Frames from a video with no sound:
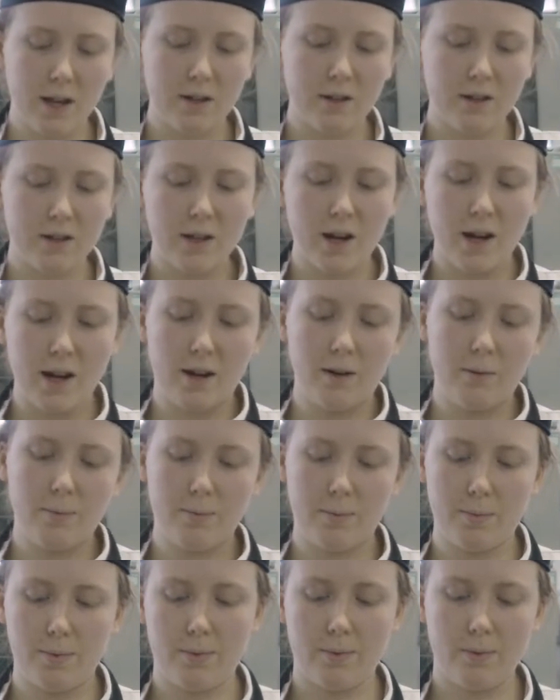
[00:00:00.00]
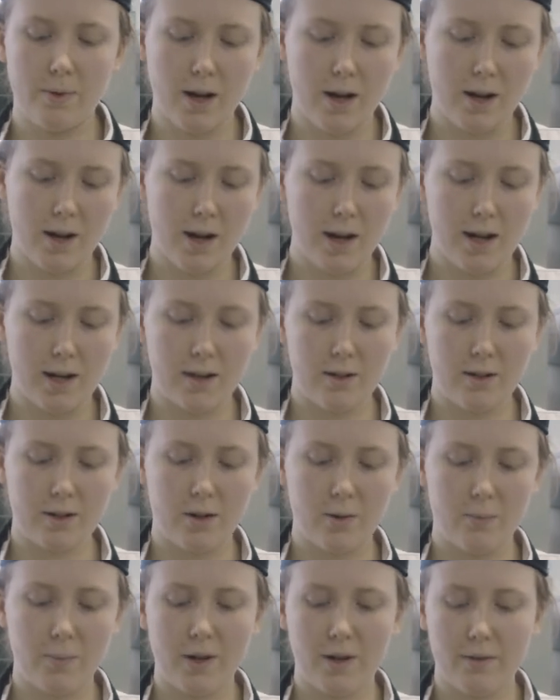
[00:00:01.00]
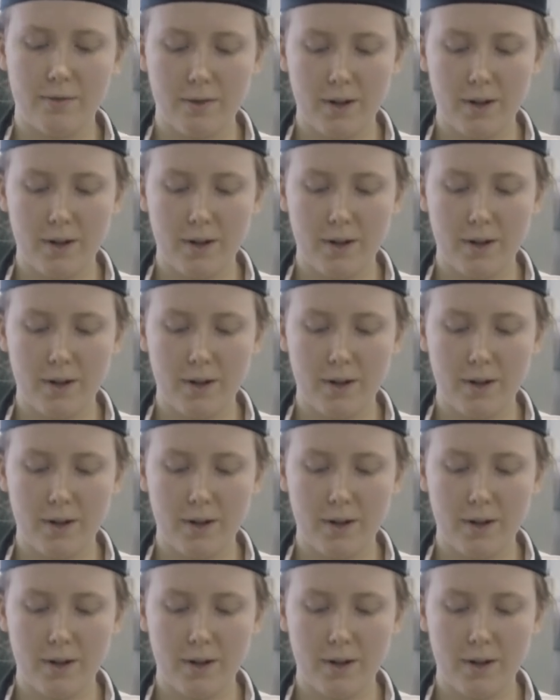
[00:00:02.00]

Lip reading: just help add a good bit of